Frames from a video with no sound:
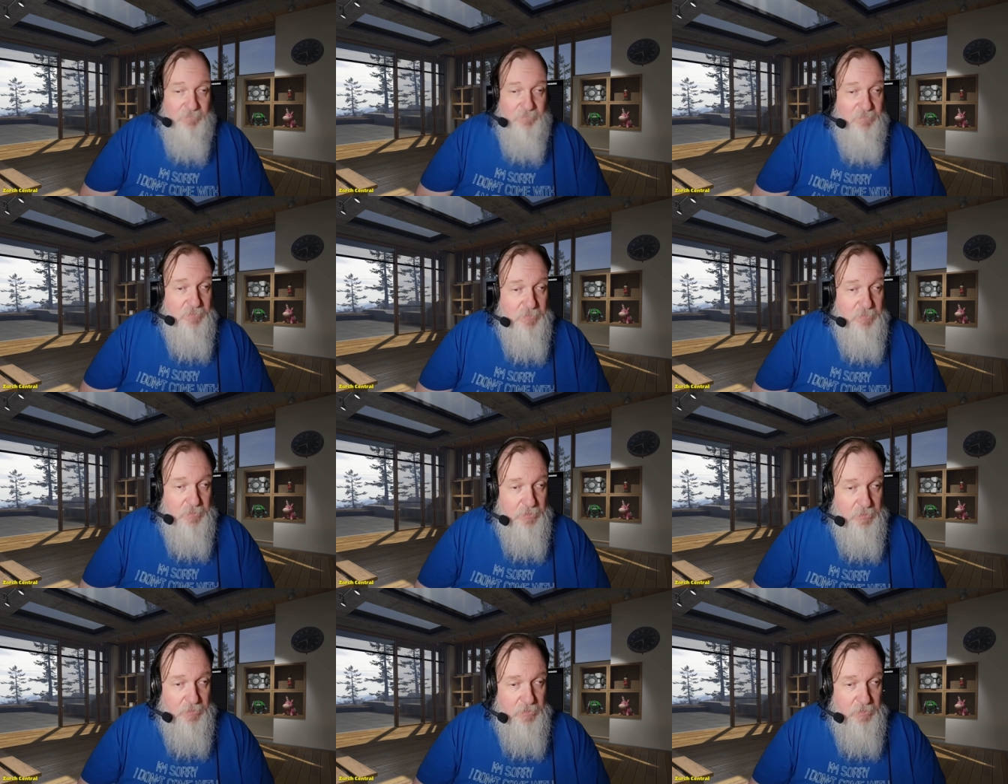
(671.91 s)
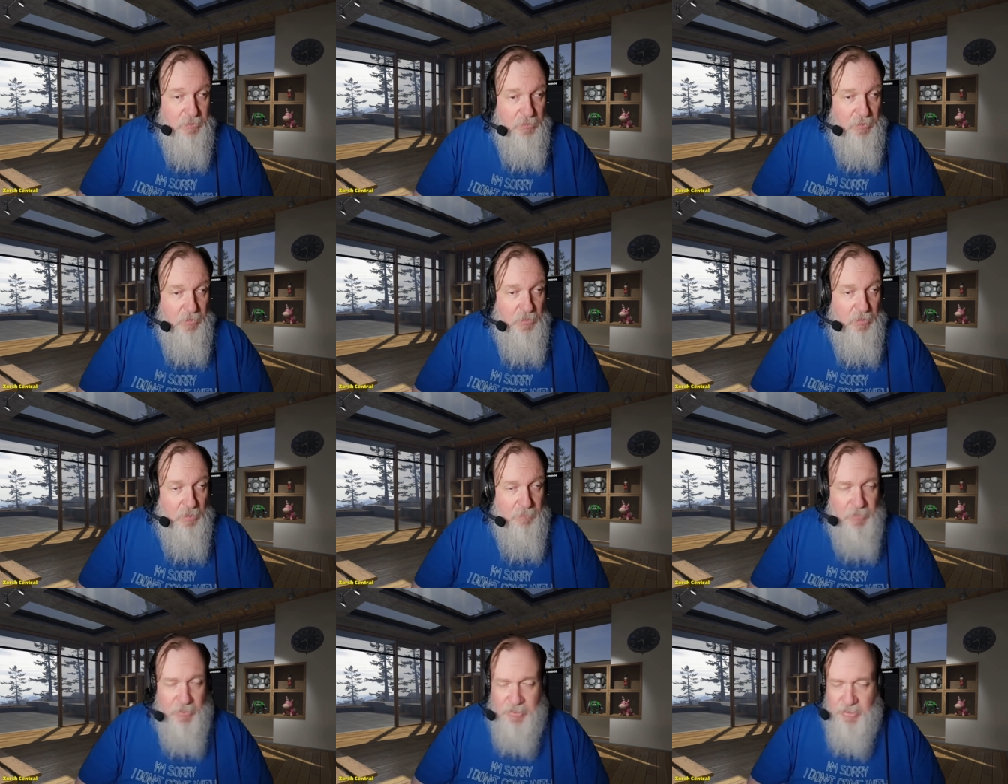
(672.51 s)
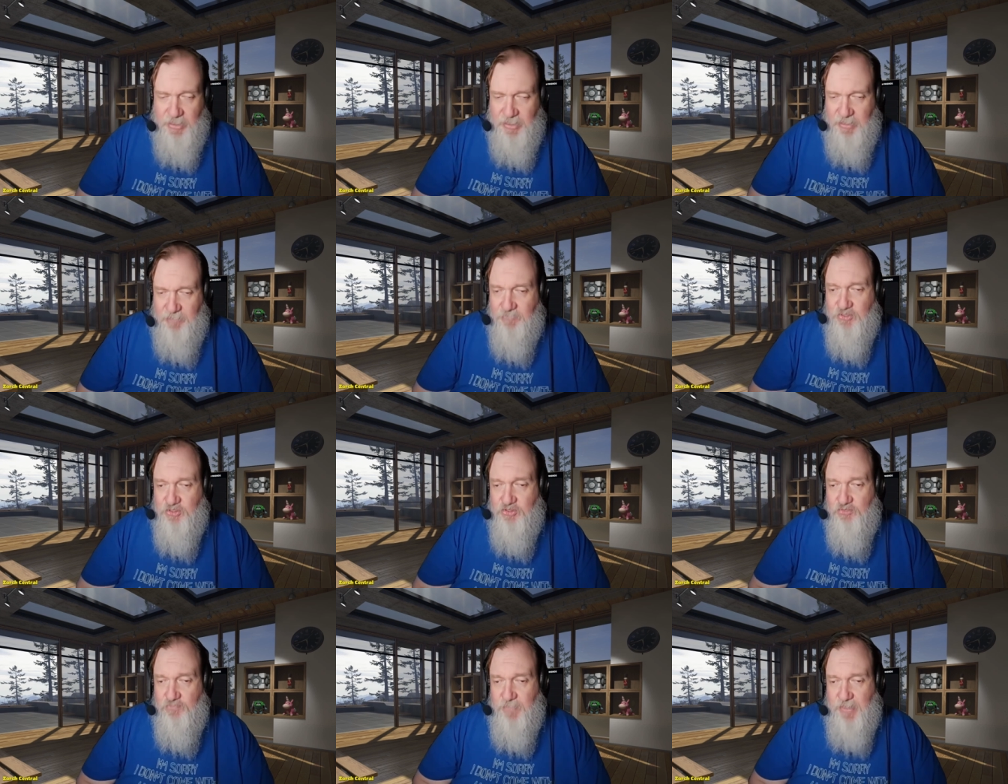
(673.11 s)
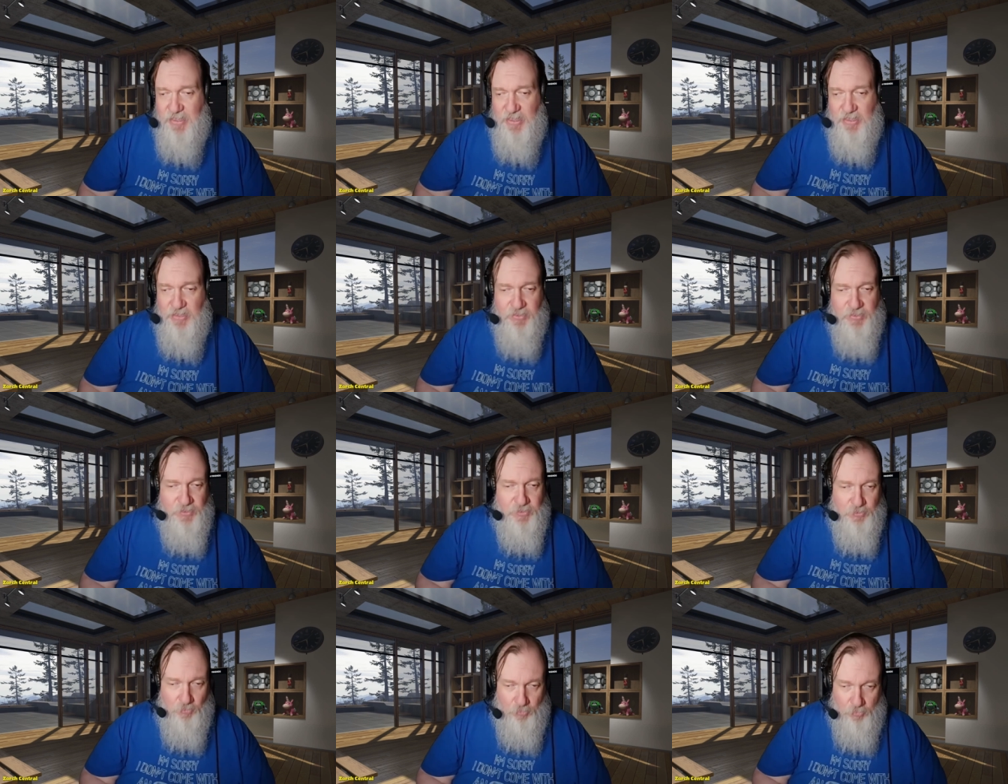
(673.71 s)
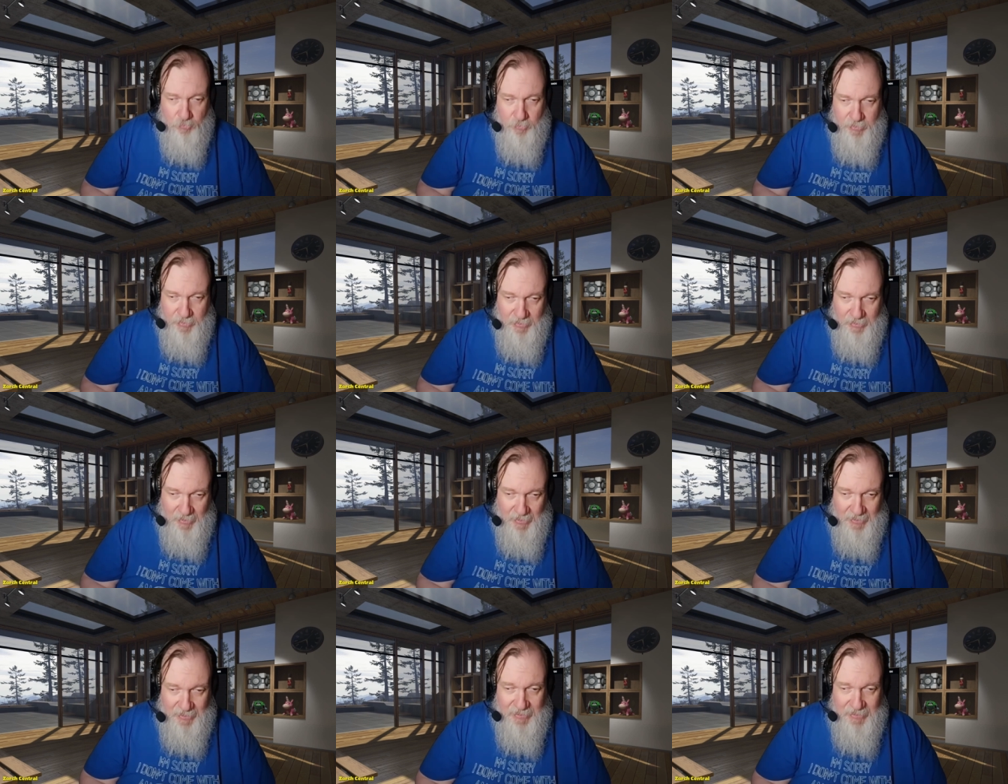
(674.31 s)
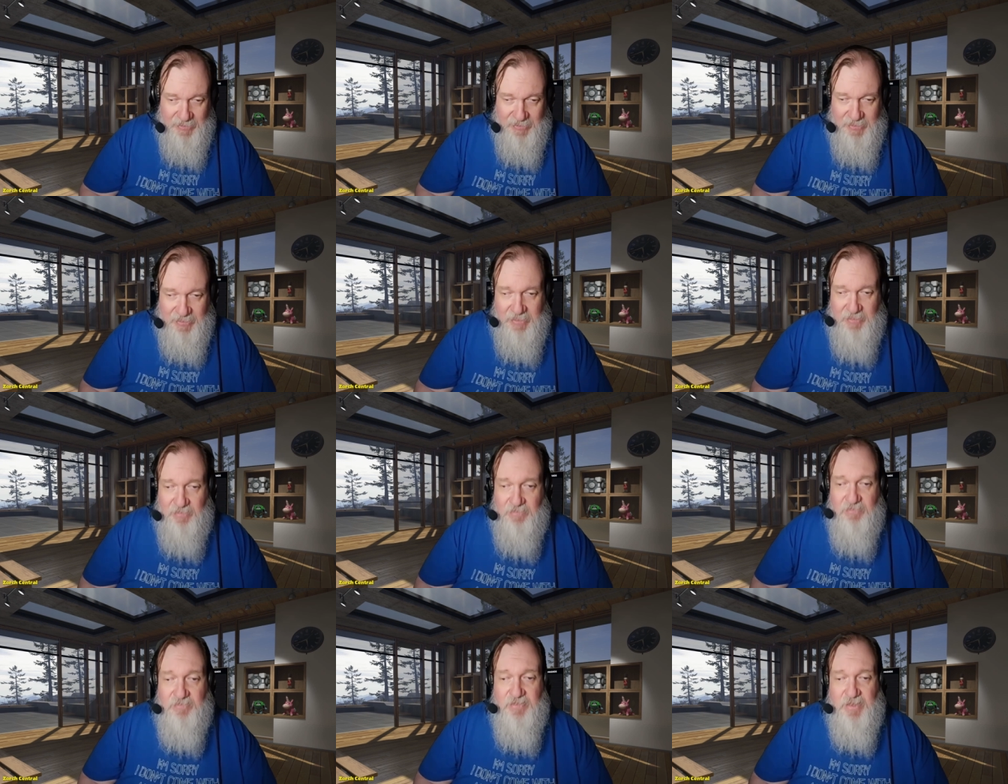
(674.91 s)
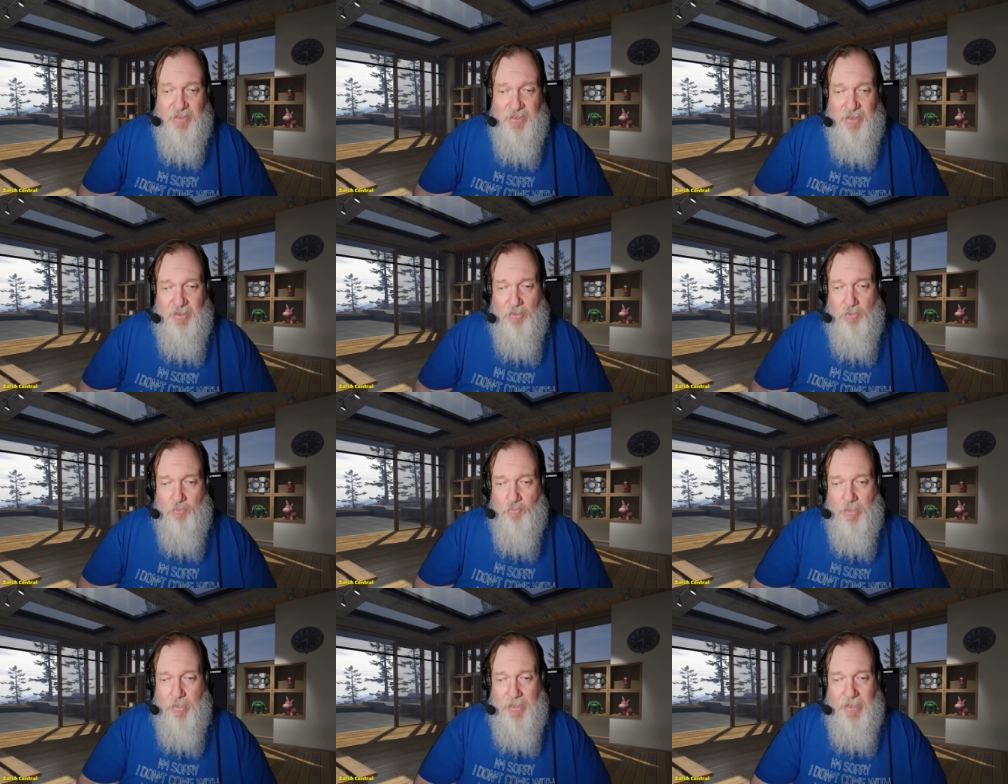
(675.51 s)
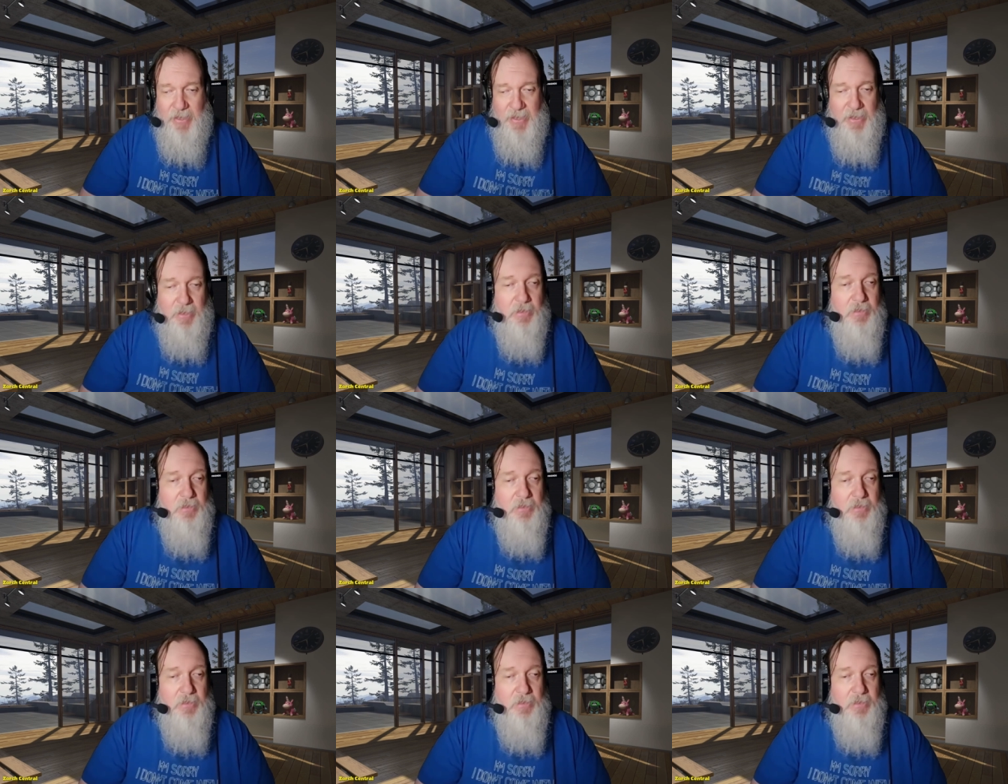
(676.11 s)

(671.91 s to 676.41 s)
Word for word: I'm not going to give too many story ideas away,